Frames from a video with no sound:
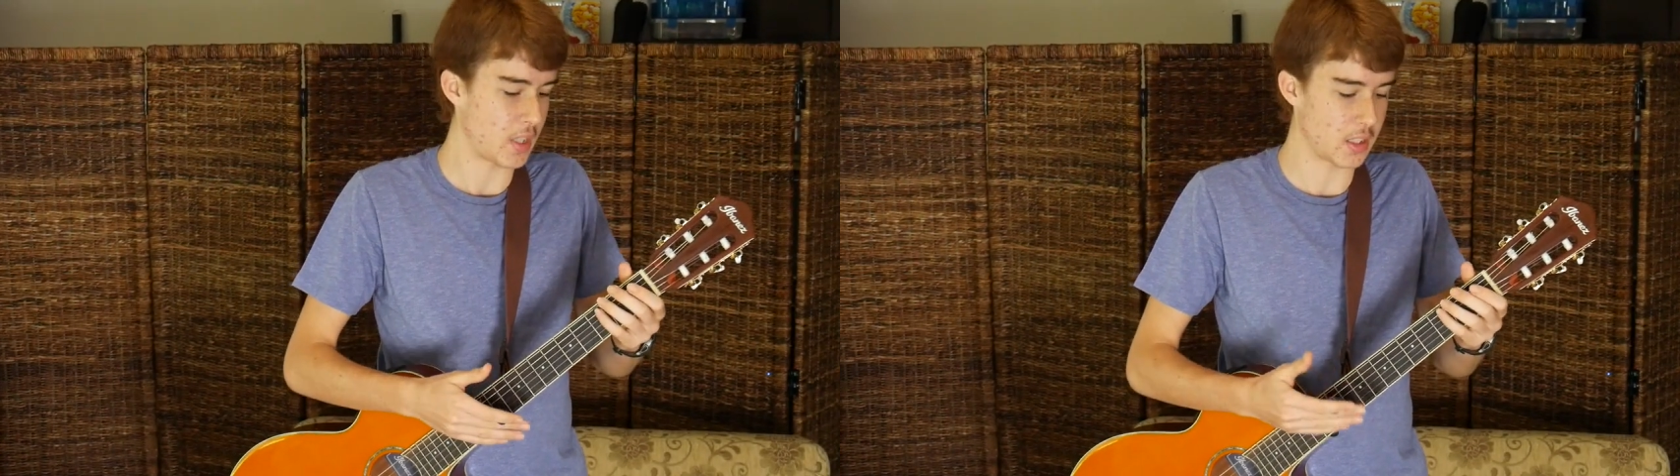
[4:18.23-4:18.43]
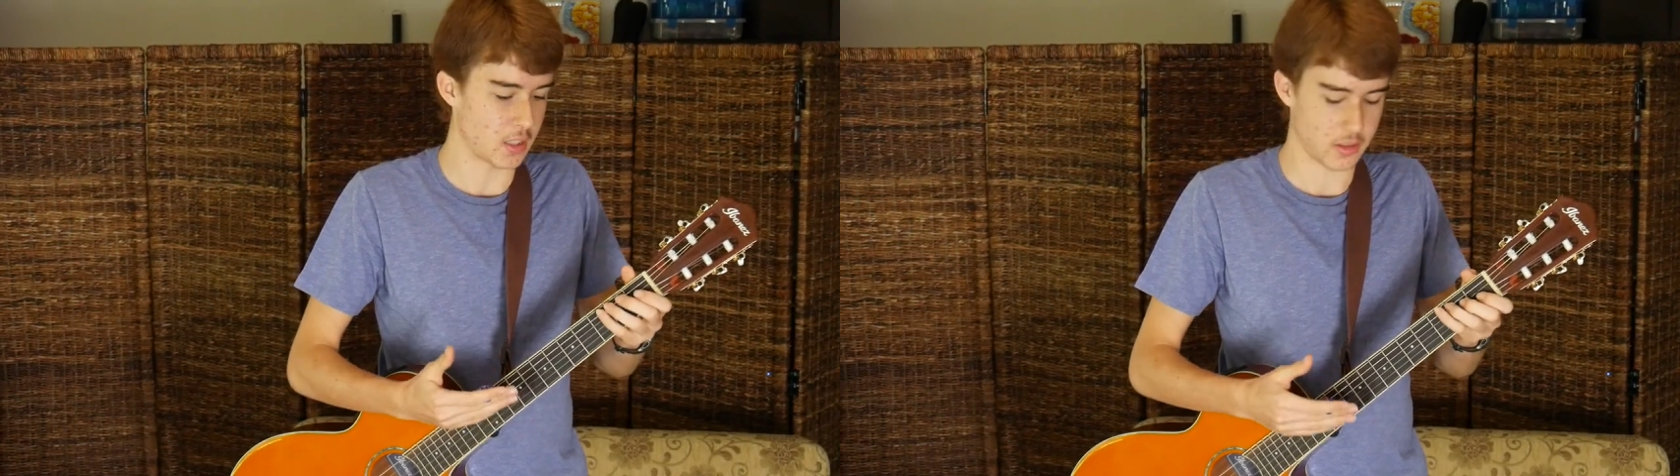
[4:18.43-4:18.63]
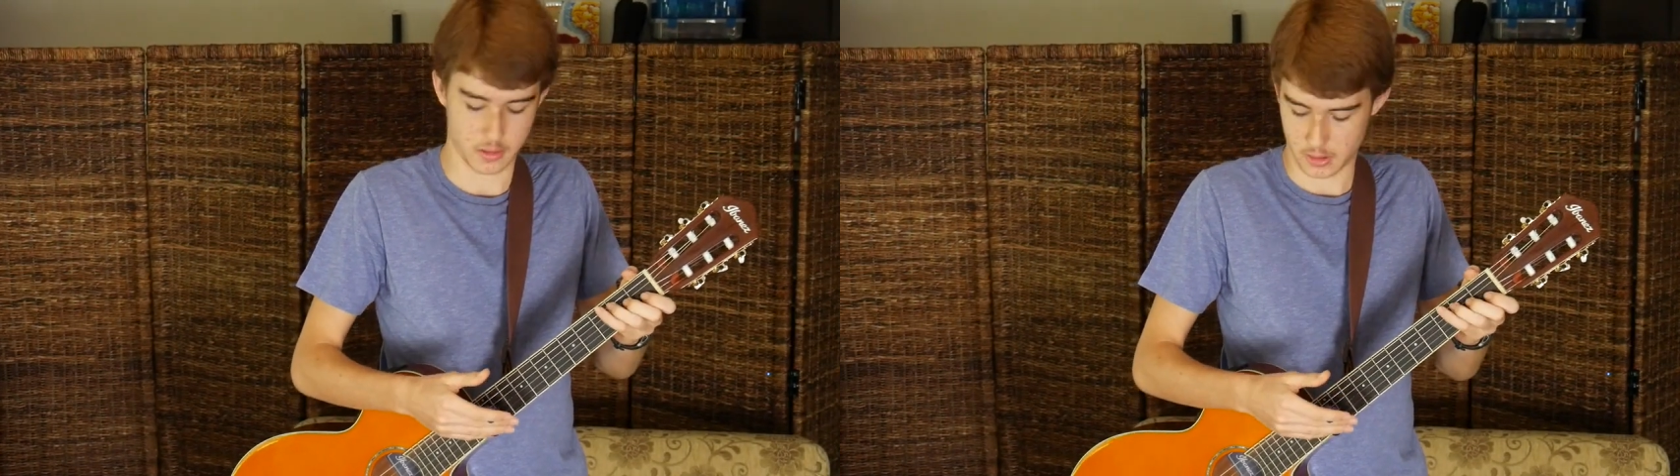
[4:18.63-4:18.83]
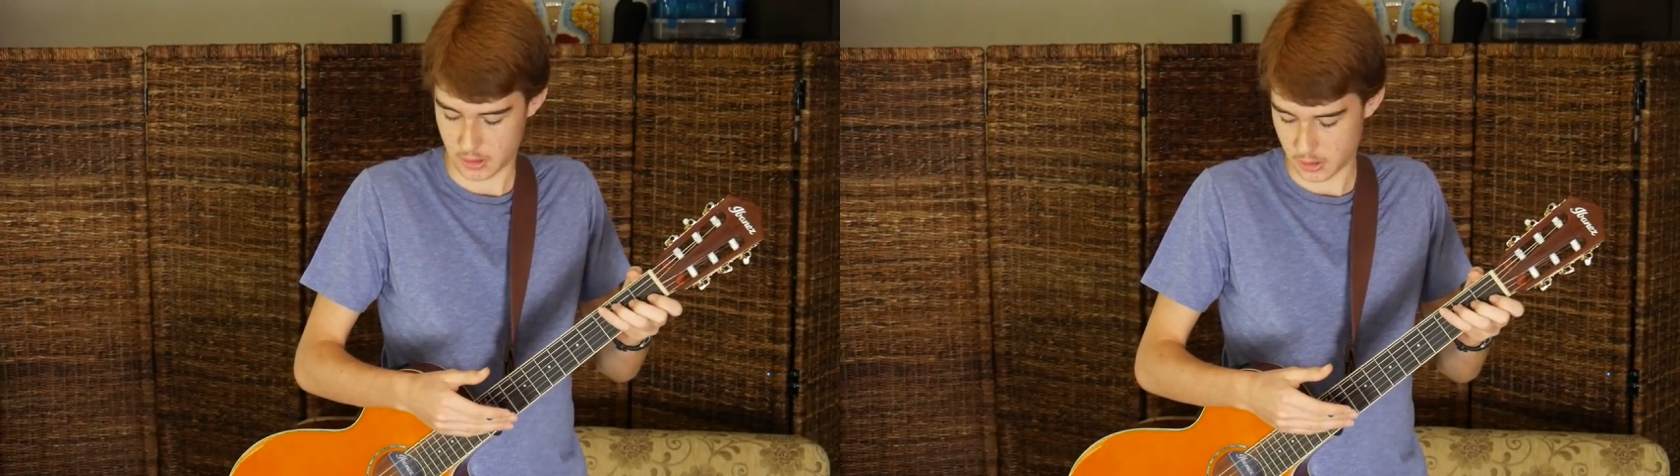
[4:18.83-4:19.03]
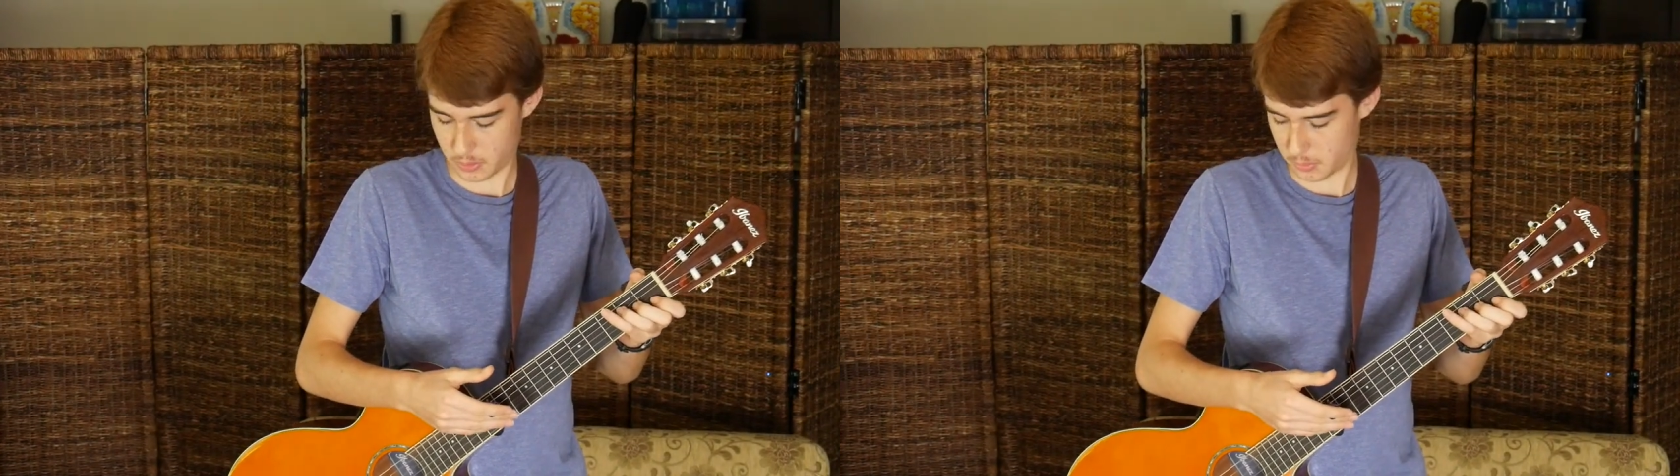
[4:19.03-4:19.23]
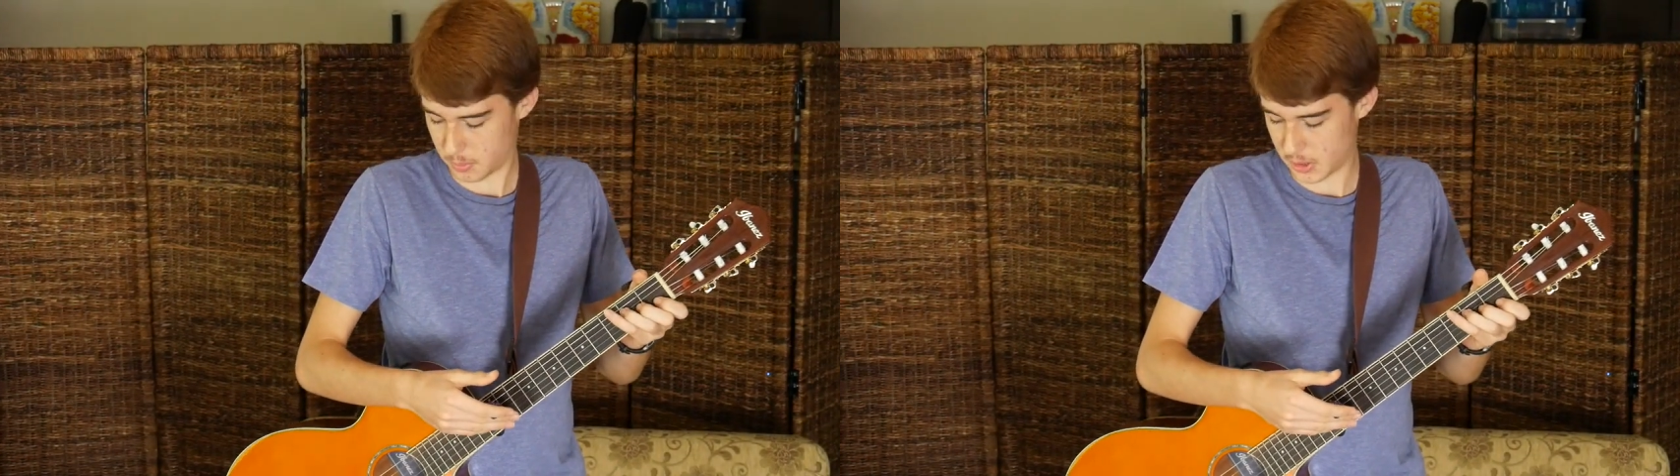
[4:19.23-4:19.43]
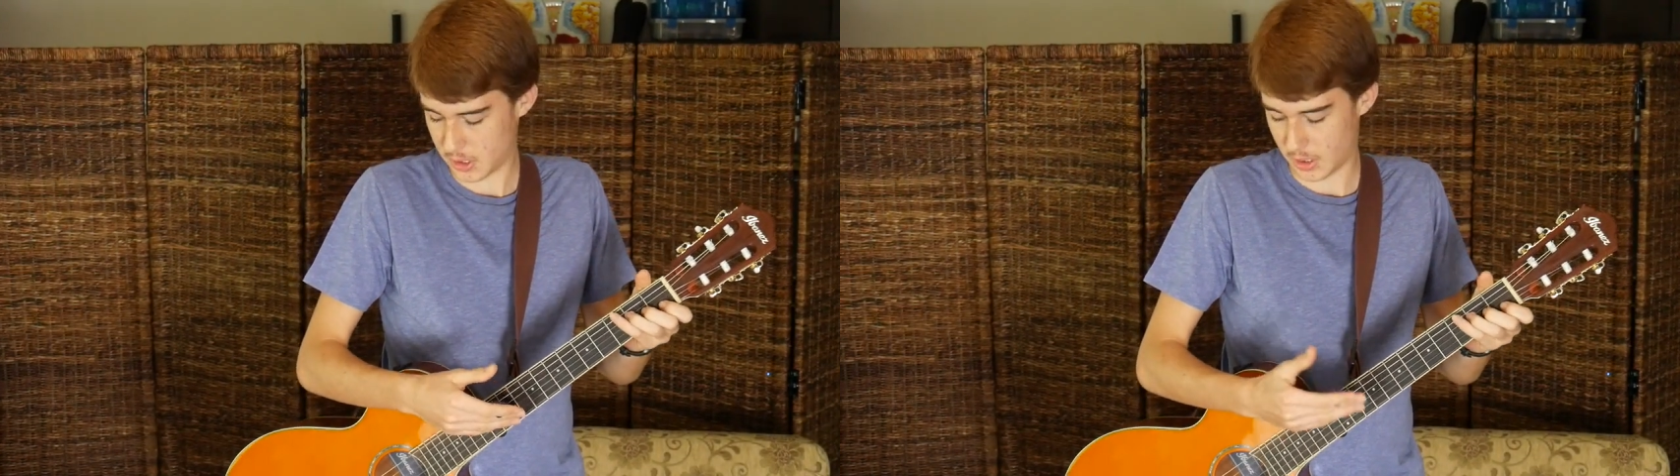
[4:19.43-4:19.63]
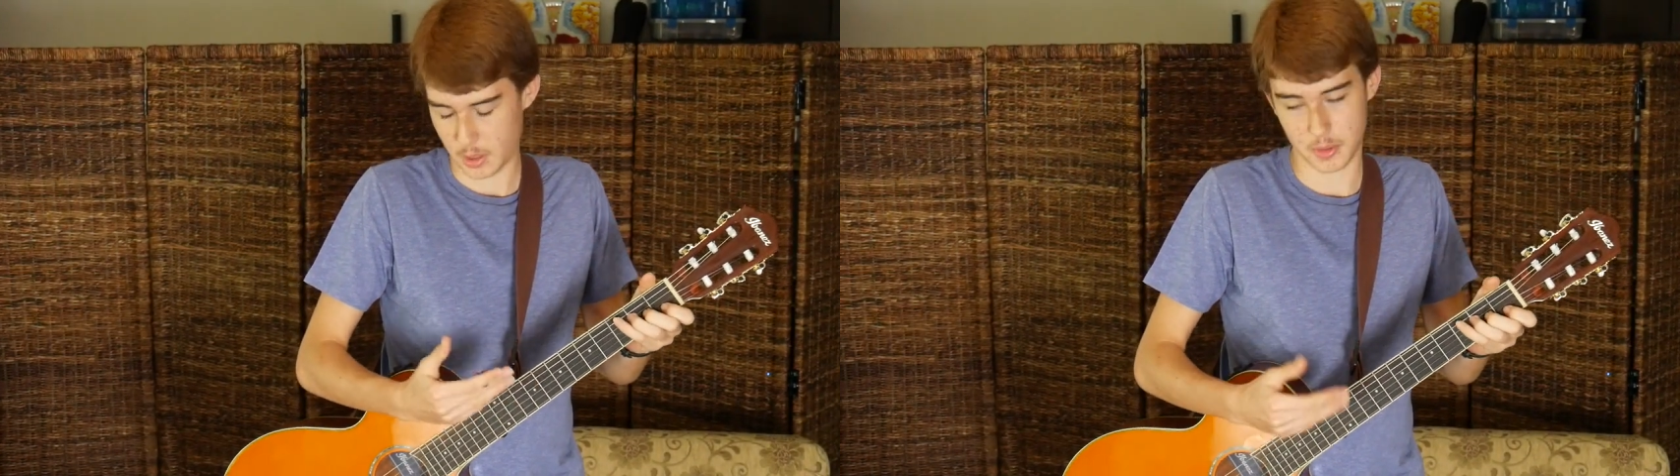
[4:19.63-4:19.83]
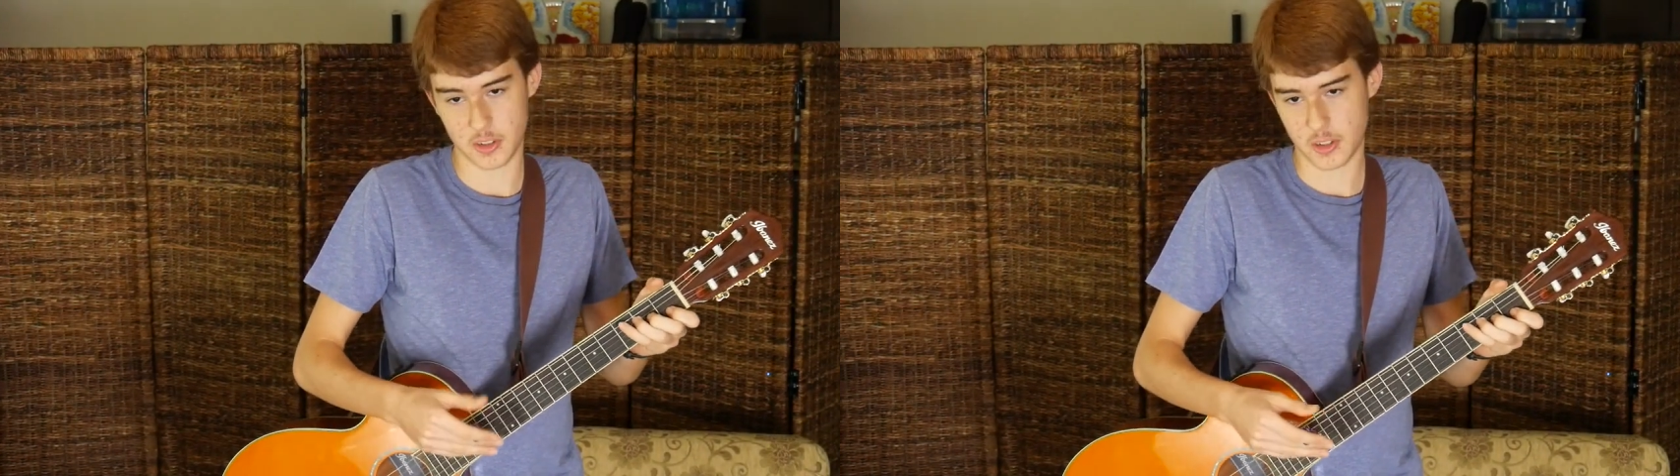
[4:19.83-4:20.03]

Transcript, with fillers: any other guitars would be, I would